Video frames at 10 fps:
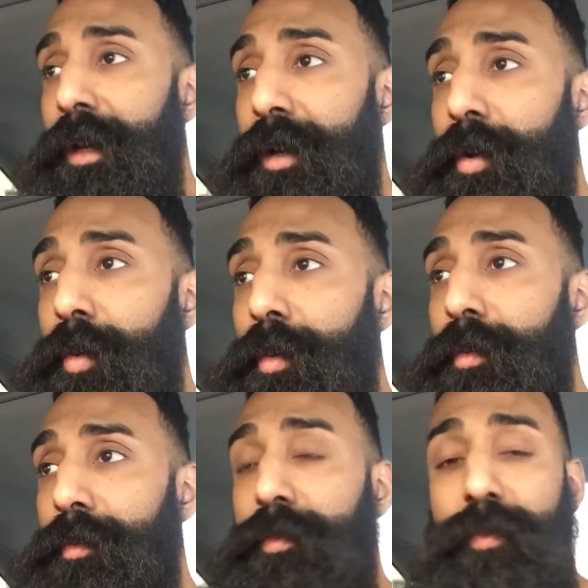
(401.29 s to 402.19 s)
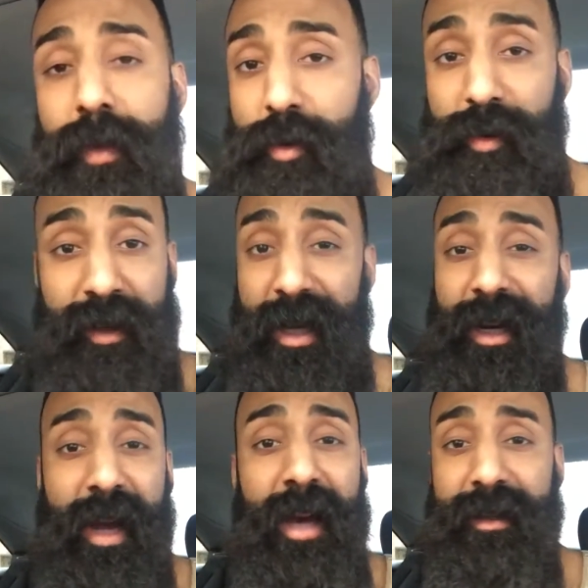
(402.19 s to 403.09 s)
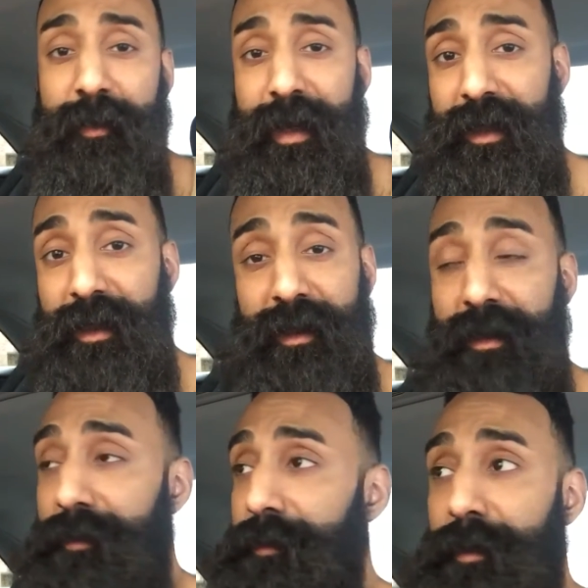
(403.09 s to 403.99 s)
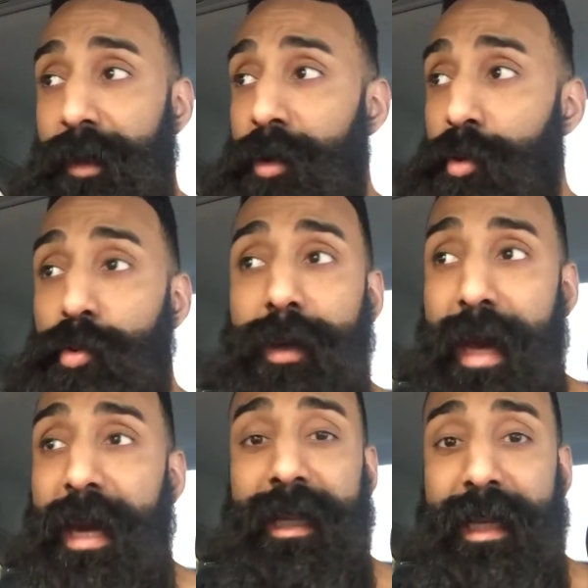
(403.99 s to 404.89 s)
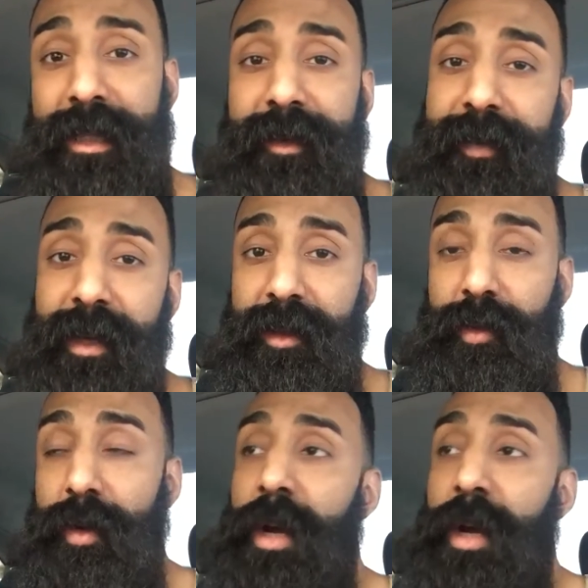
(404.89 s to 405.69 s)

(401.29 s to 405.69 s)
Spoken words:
That you see on a constant basis. You can't let that shit phase you.